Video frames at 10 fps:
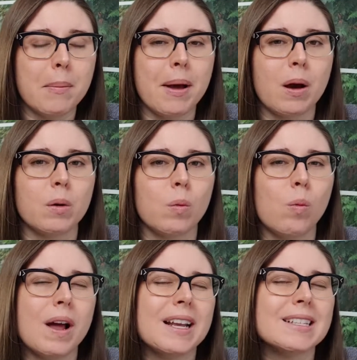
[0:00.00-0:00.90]
about
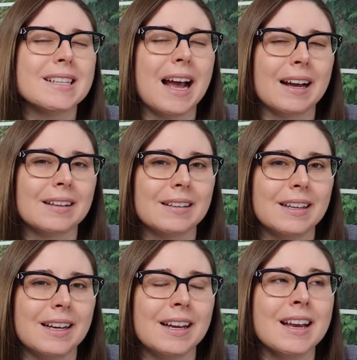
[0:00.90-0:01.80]
what
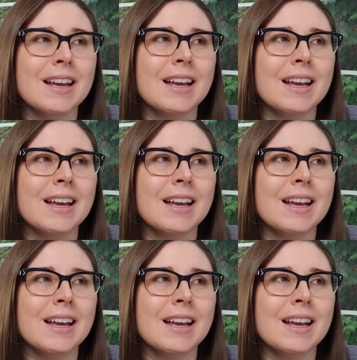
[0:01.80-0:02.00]
exactly